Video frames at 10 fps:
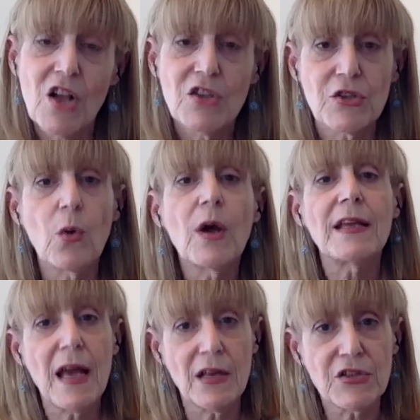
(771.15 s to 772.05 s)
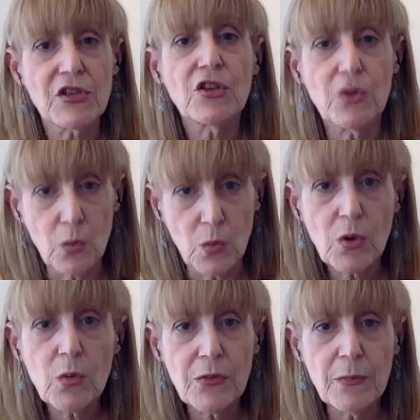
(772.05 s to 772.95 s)
So yes, you
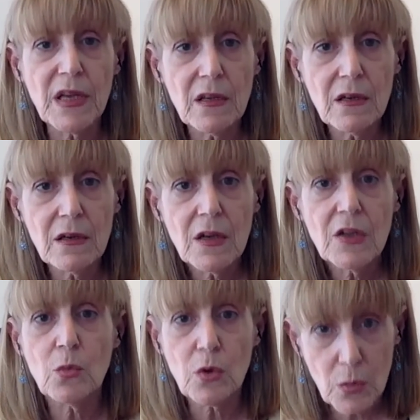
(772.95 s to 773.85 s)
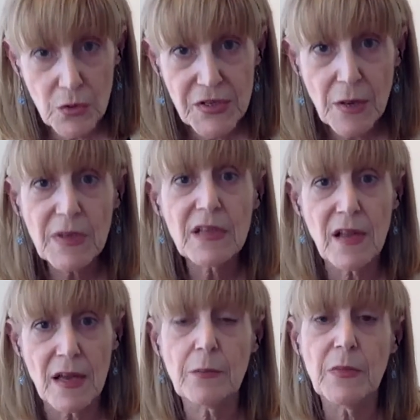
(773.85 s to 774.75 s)
work with me. You work with
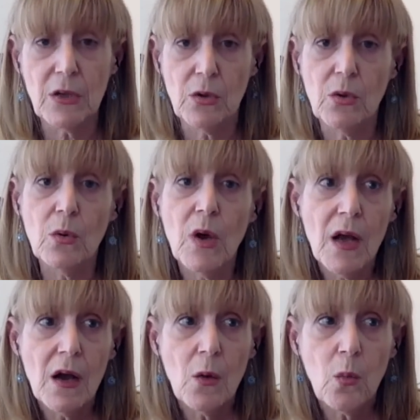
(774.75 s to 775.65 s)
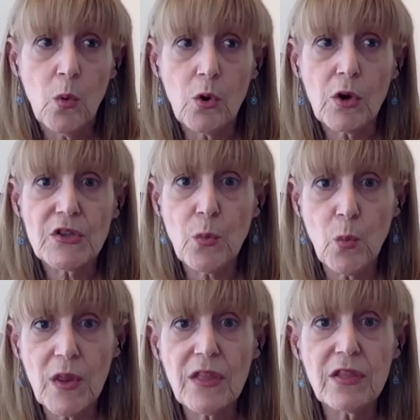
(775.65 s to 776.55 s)
somebody like me who works
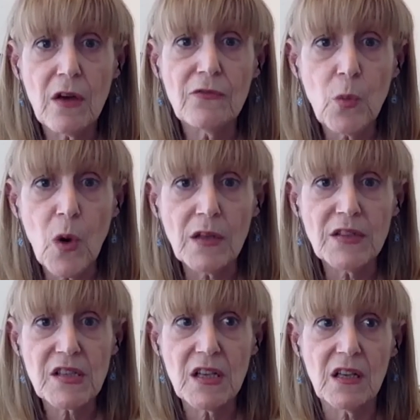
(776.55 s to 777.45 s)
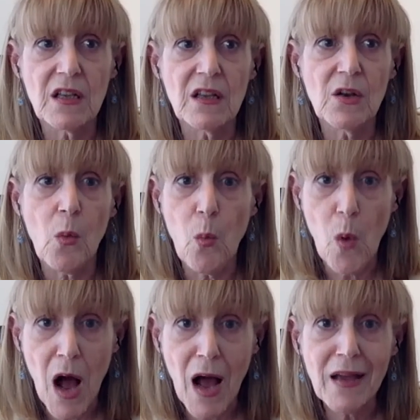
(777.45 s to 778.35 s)
with loved ones in a
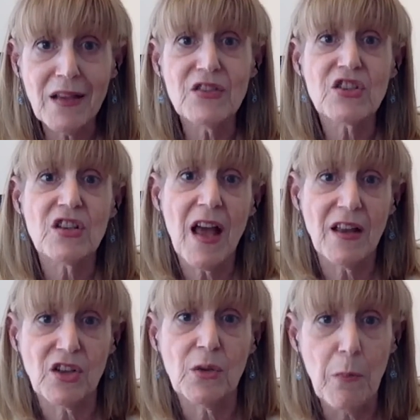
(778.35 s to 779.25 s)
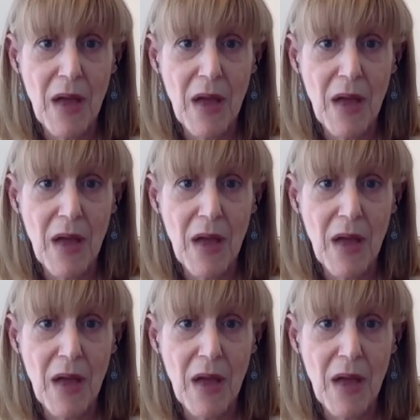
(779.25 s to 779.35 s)
wise and